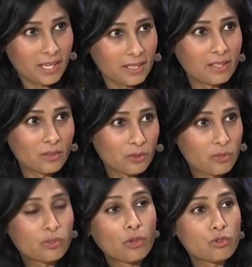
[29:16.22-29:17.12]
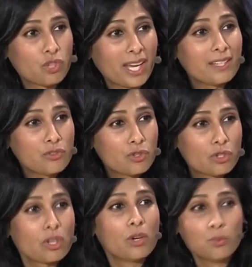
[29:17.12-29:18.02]
you know, those
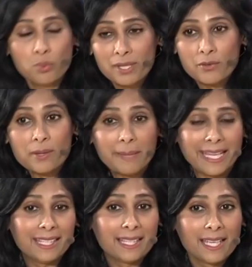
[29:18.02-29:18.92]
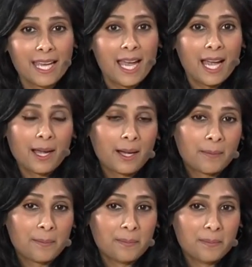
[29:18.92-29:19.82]
challenges will remain.
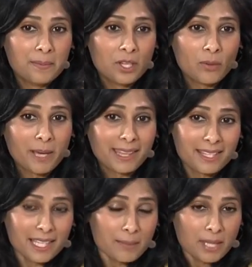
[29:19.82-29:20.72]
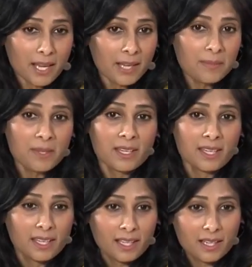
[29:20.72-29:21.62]
At the same time,
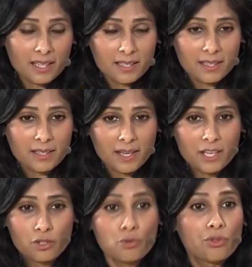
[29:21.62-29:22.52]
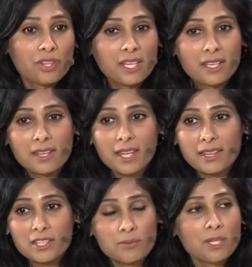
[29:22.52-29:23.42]
I do think
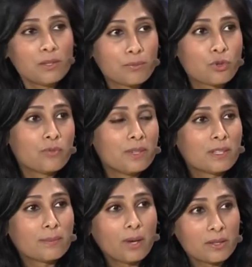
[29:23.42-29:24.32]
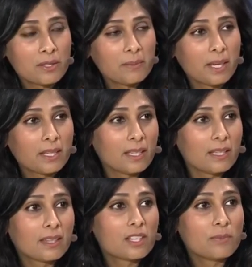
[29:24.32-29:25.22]
that there's been an improvement in policy making,
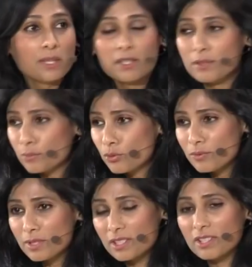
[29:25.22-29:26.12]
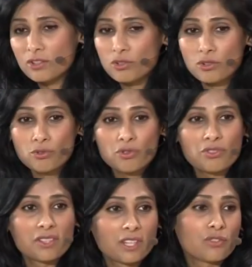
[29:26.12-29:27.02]
and there's been an improvement in
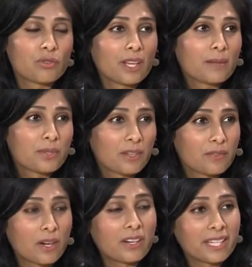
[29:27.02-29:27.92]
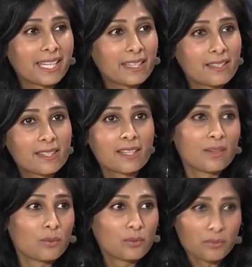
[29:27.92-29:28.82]
institutions that should help safeguard against
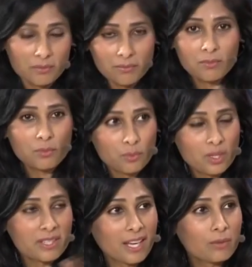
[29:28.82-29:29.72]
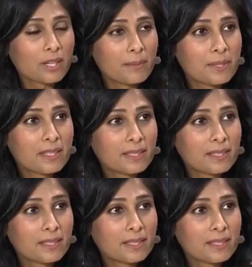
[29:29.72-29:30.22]
worse outcomes.